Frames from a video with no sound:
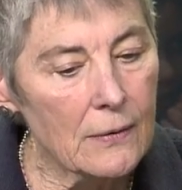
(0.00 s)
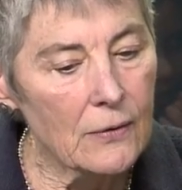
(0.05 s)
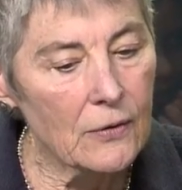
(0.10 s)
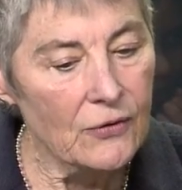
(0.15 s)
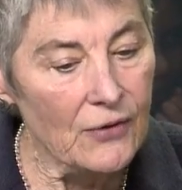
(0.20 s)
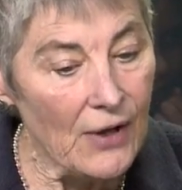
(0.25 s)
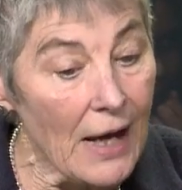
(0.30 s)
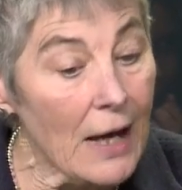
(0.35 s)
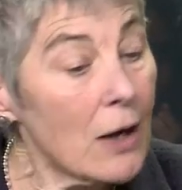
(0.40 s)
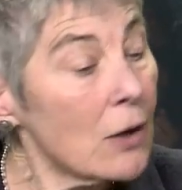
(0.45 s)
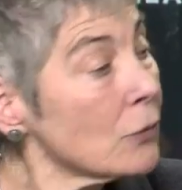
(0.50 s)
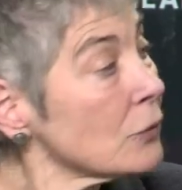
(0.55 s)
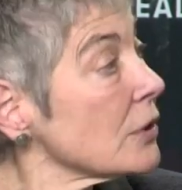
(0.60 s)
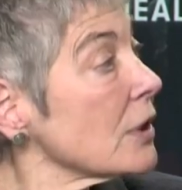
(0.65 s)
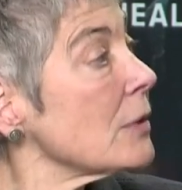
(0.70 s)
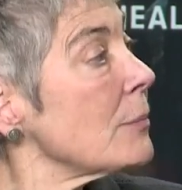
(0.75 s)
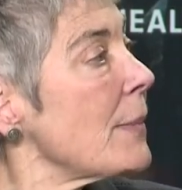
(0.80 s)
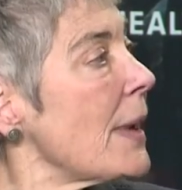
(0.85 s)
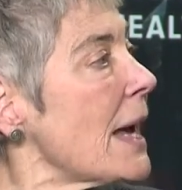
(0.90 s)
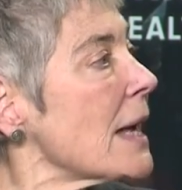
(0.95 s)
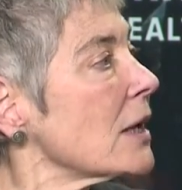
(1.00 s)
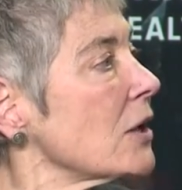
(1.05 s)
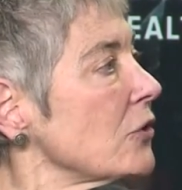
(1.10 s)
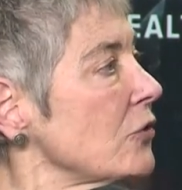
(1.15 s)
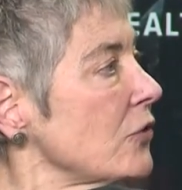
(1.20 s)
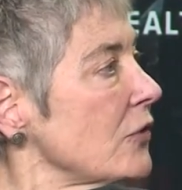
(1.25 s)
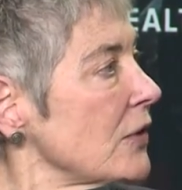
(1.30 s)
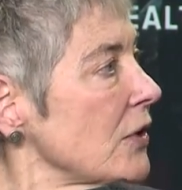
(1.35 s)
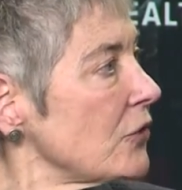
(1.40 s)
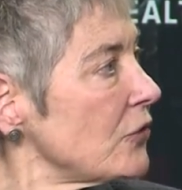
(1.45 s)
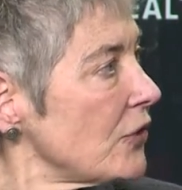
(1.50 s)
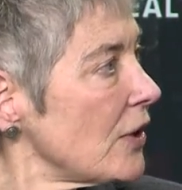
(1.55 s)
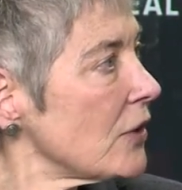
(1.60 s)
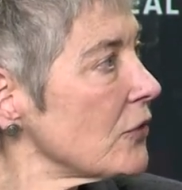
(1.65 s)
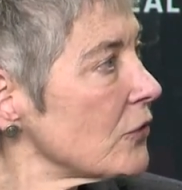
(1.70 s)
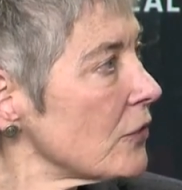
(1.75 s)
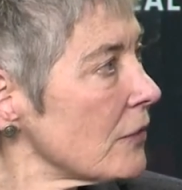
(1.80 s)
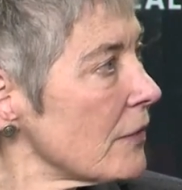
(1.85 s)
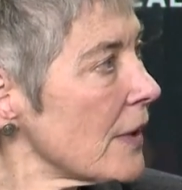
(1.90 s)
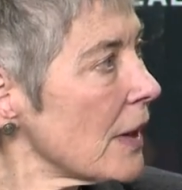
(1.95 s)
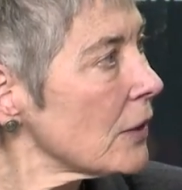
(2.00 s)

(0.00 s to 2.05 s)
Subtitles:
the town can manage these tens of